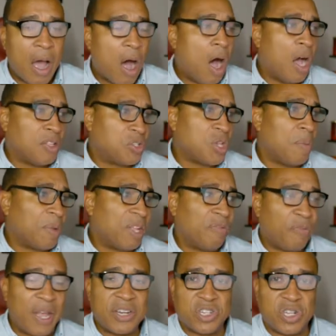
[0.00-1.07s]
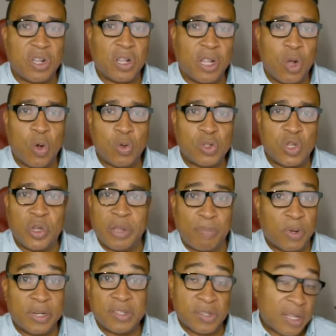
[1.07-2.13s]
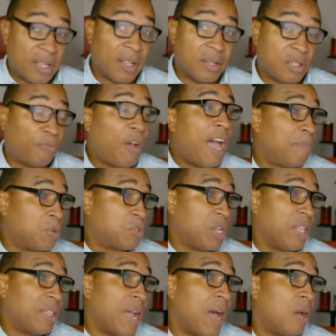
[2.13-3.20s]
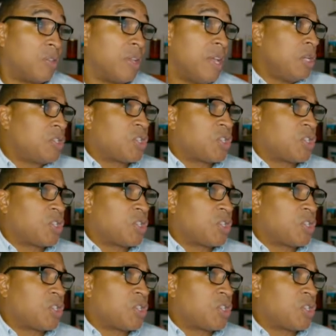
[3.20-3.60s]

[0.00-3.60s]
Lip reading: On some conventional loans, you can put as little as 5% down.